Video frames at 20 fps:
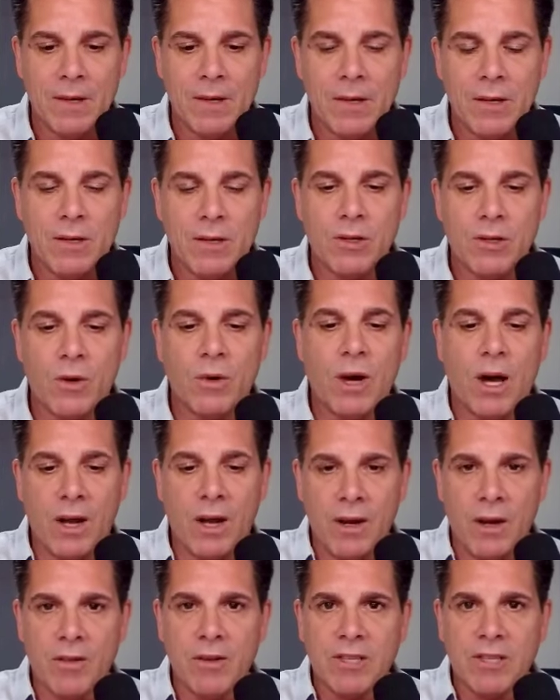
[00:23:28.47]
So
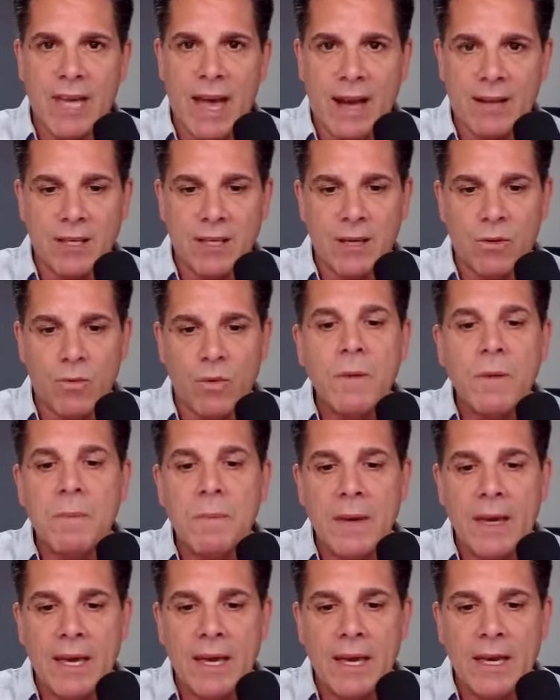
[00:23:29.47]
another tactic would
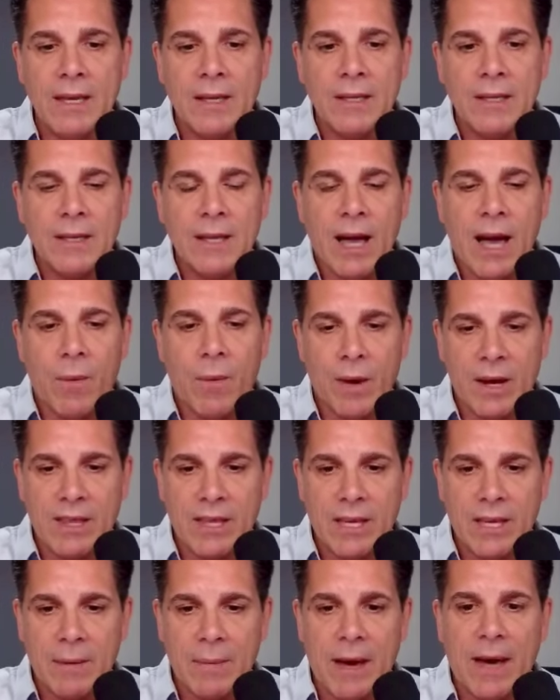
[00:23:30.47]
be, I want to
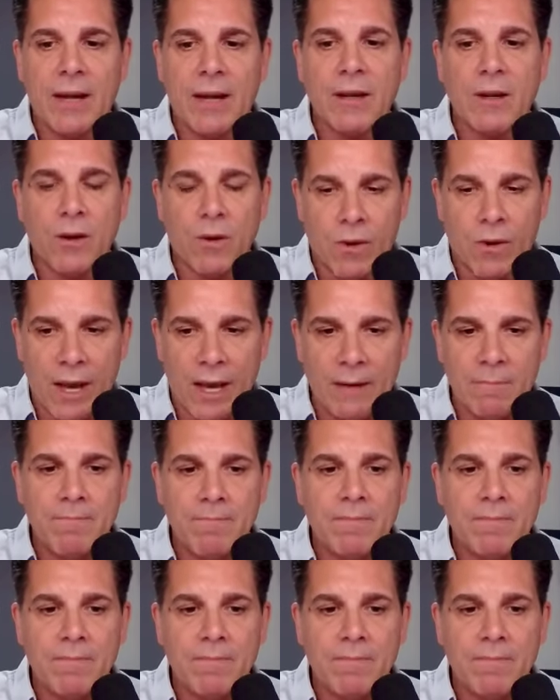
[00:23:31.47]
think about it. Great.